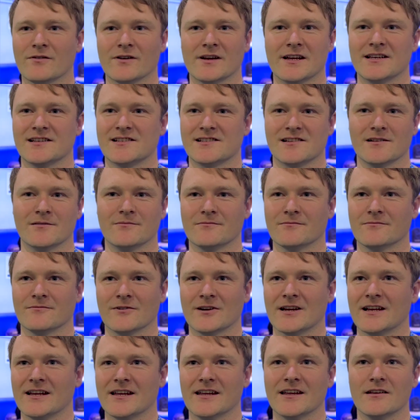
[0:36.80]
released some
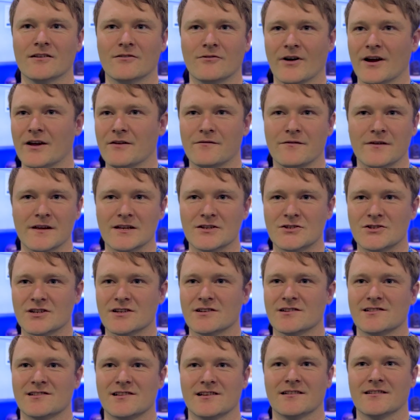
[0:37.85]
really great
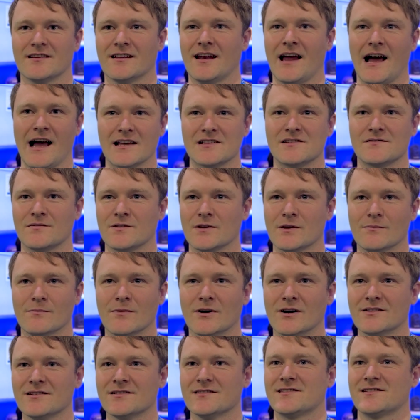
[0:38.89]
features in the last few
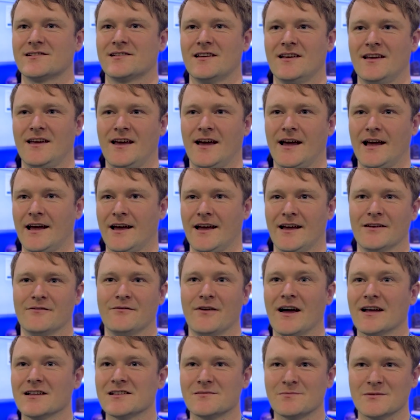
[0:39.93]
months,
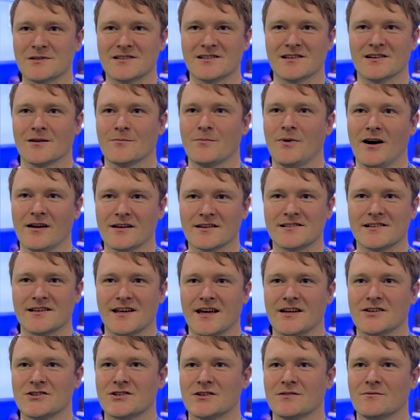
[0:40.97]
advancements in our policy
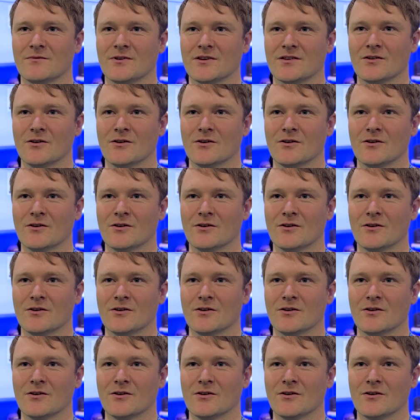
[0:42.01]
engine with